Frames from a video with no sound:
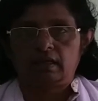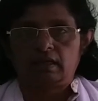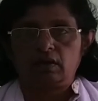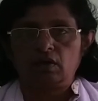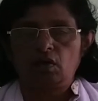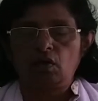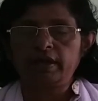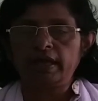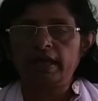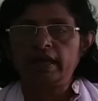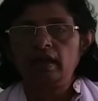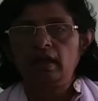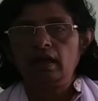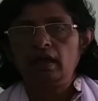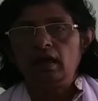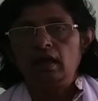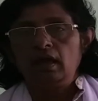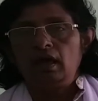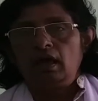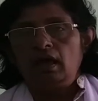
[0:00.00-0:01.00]
Okay,
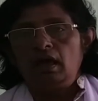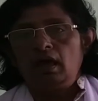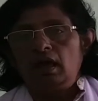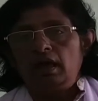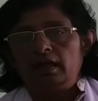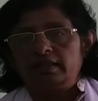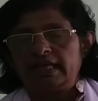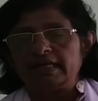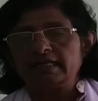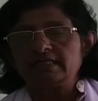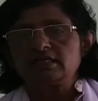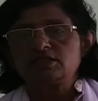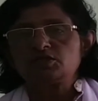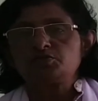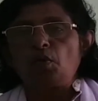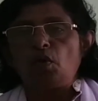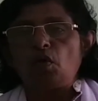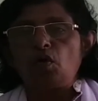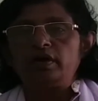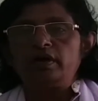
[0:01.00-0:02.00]
that is a
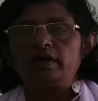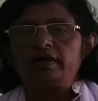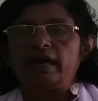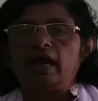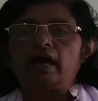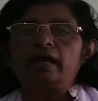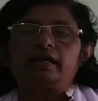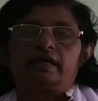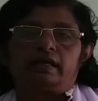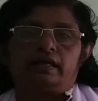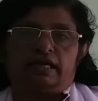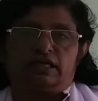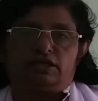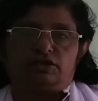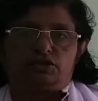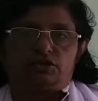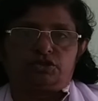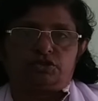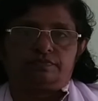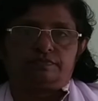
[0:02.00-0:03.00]
small young
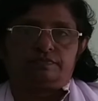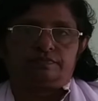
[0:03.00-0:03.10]
age.